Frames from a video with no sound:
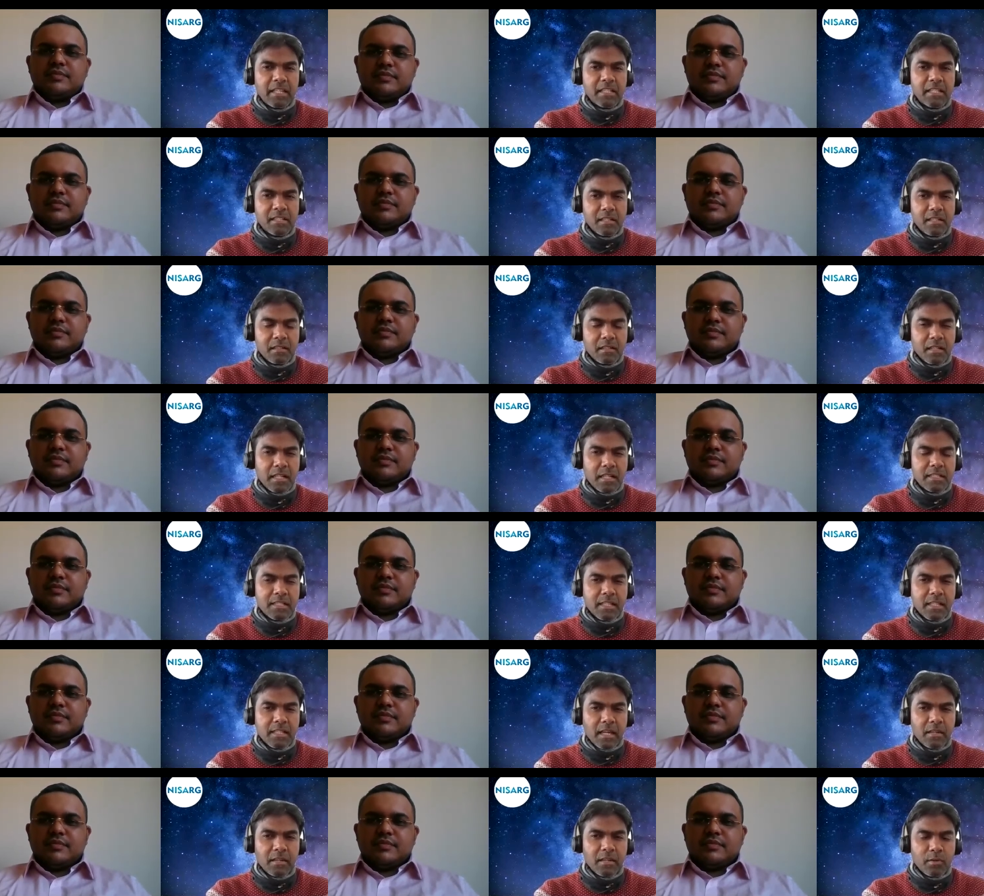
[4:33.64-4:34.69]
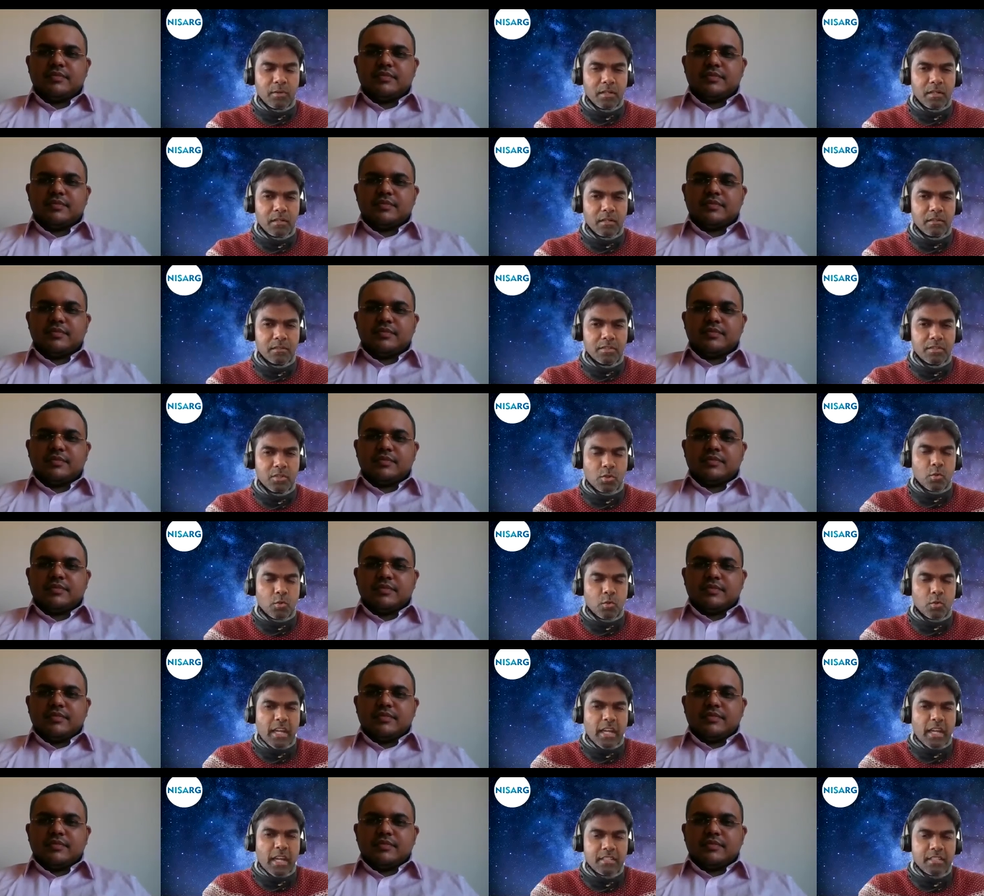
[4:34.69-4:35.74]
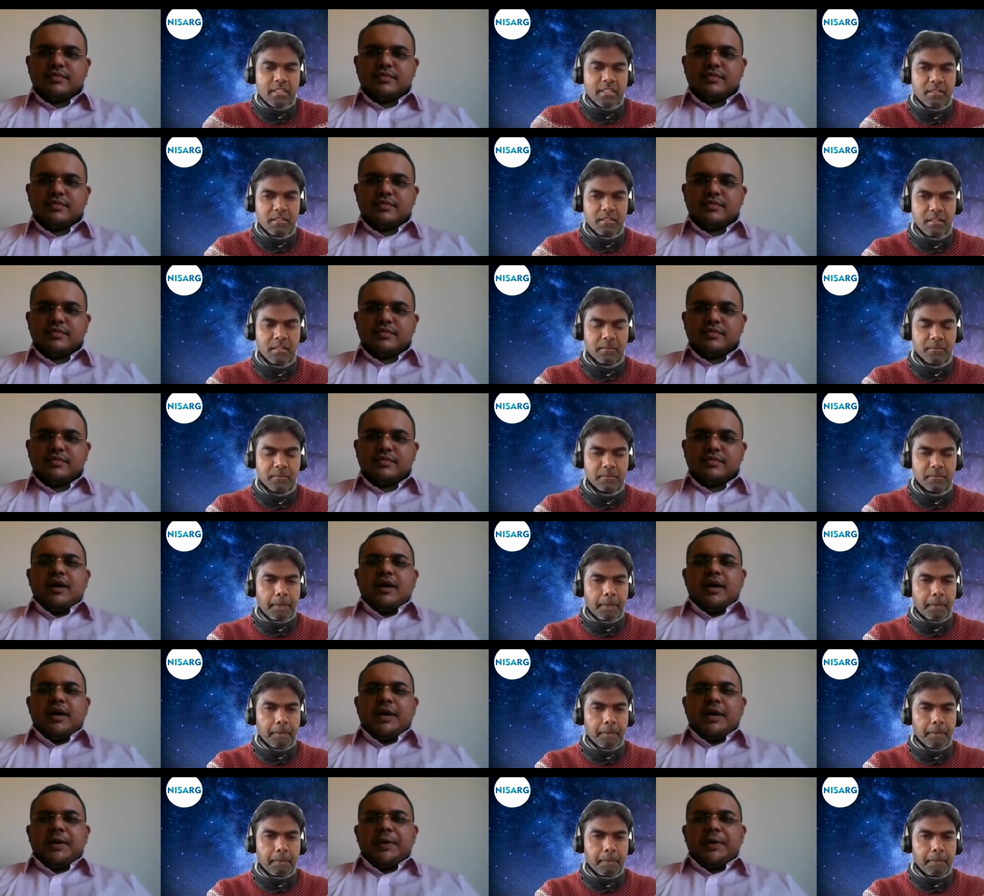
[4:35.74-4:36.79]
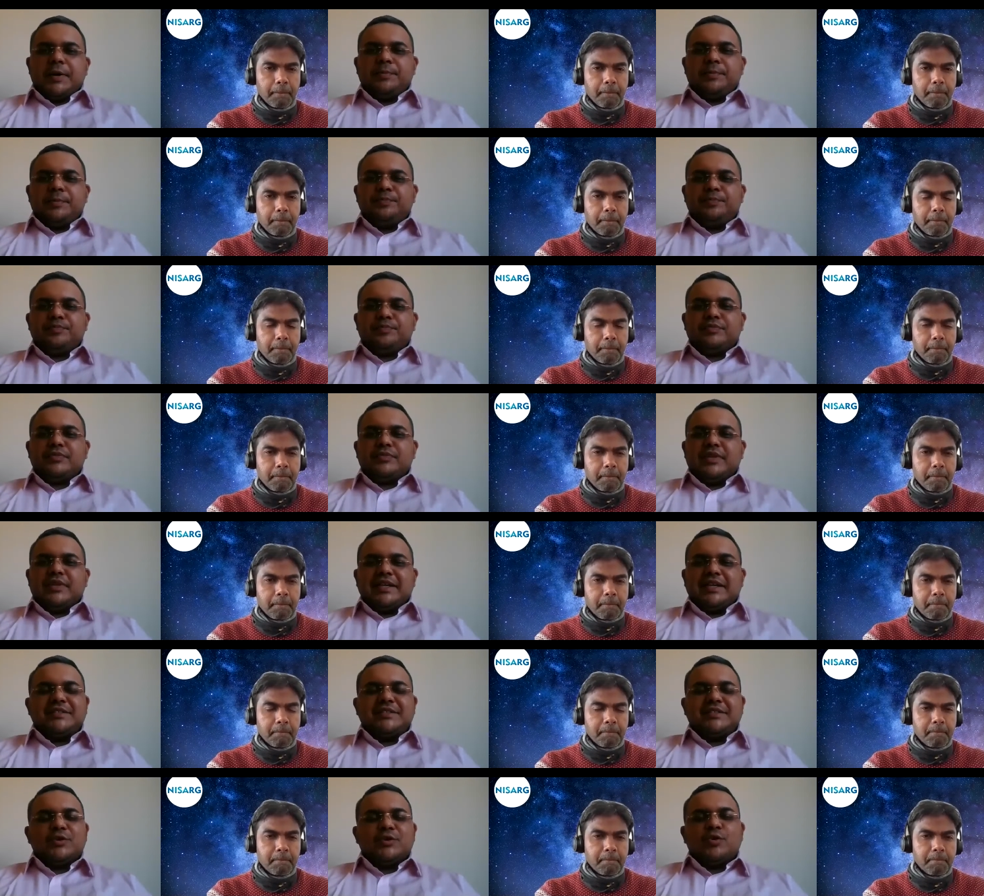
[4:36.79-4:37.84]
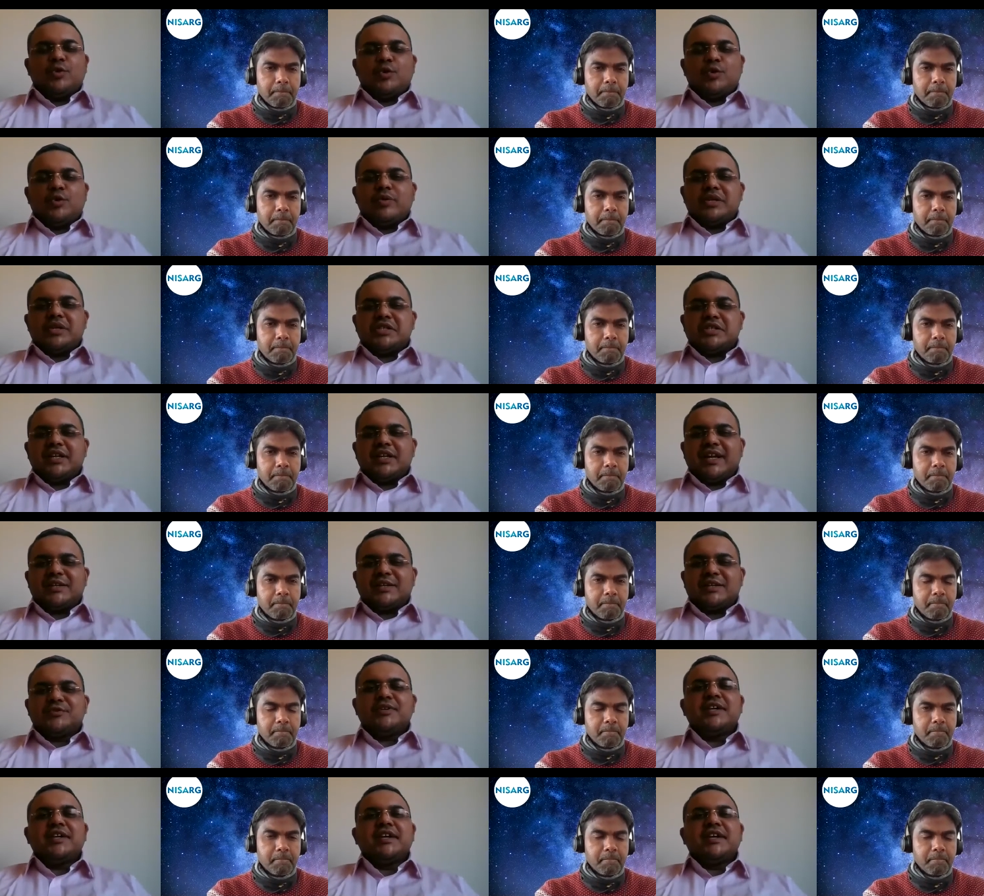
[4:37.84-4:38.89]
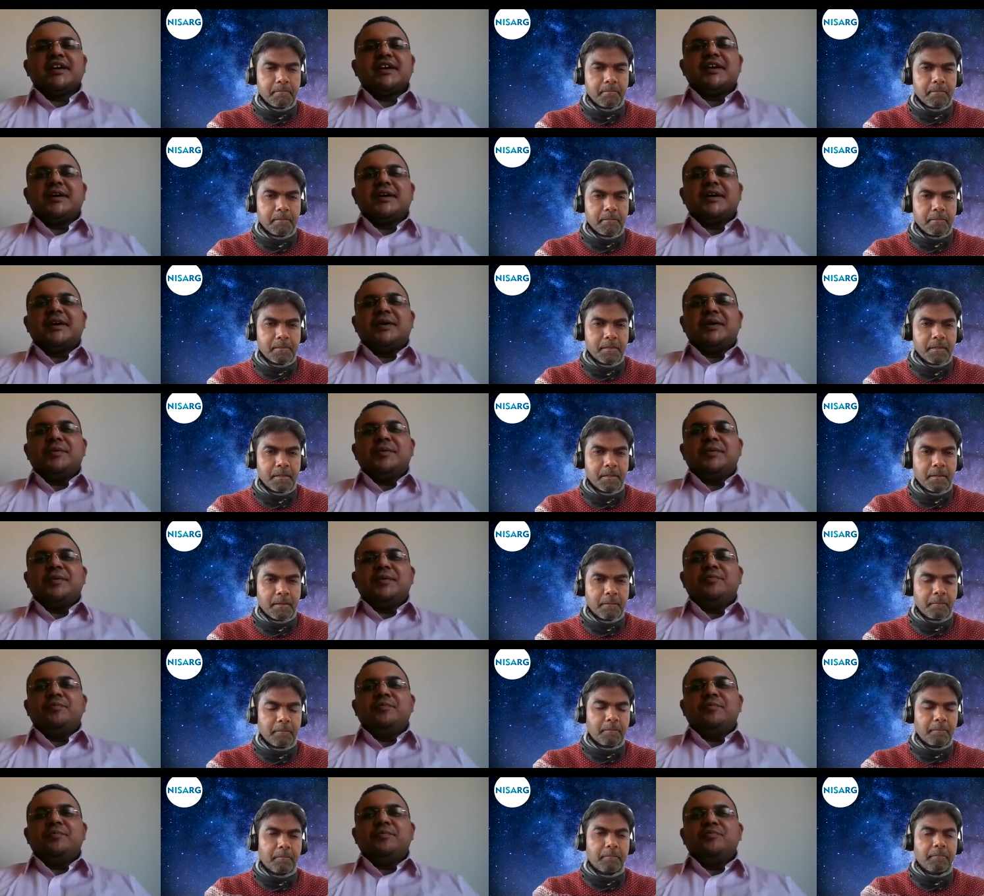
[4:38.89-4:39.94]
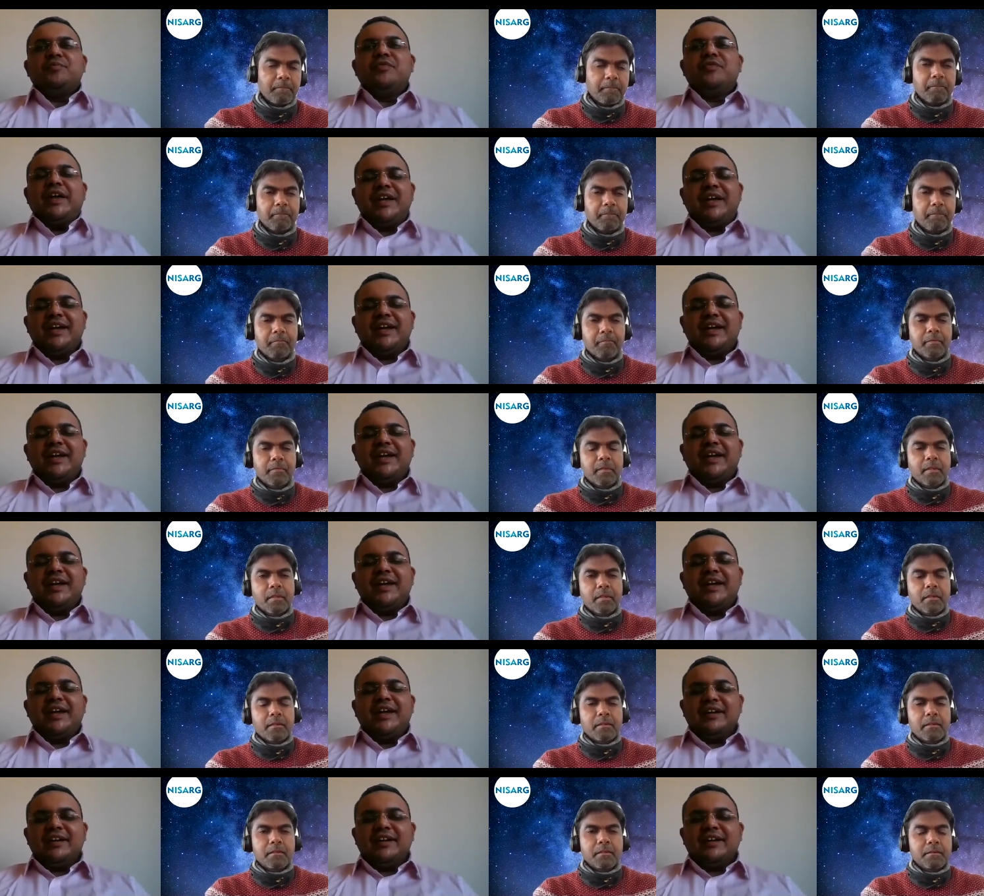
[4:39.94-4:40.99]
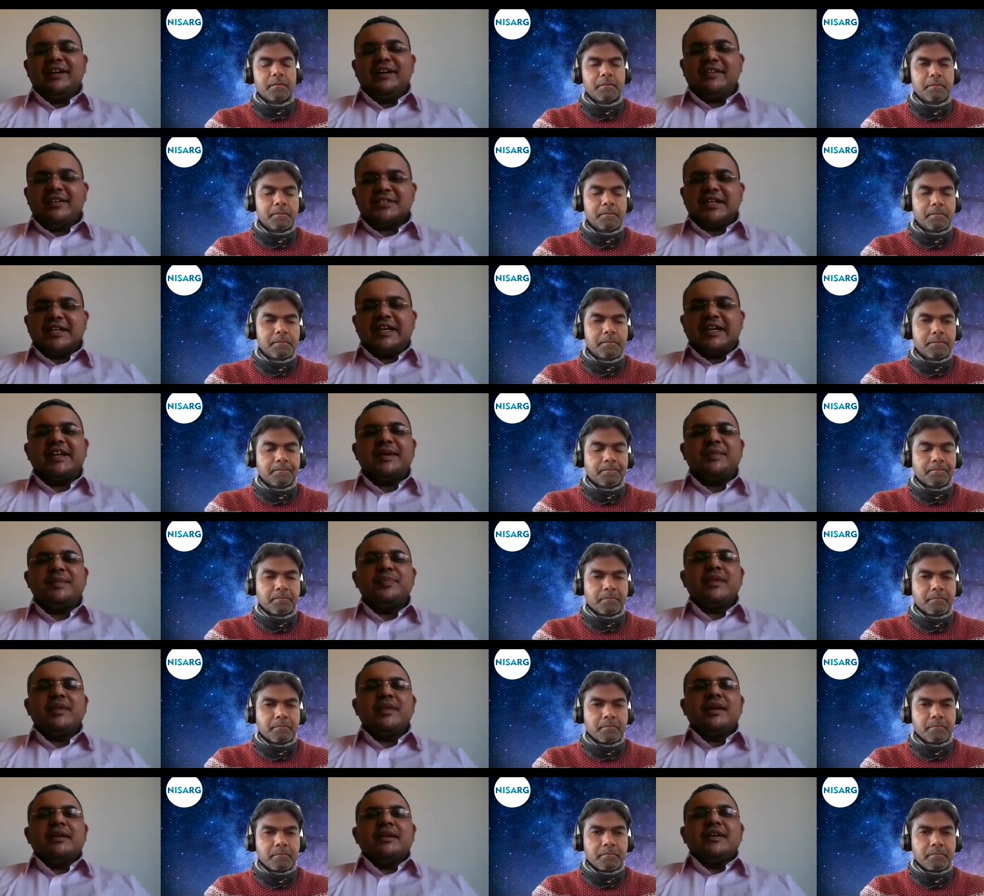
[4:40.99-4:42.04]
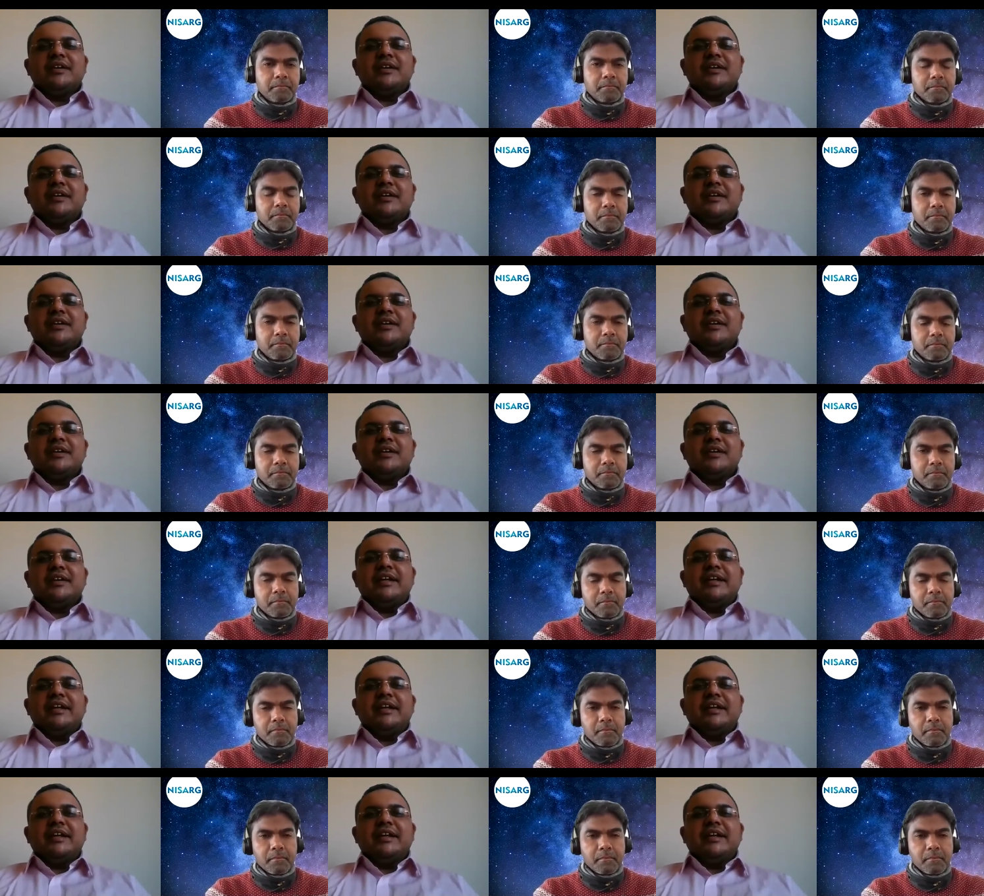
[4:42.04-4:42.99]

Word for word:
Speaker 1: paint? Let's say your school days.
Speaker 2: So um, that's a good question, actually. Uh, very interestingly, till I was about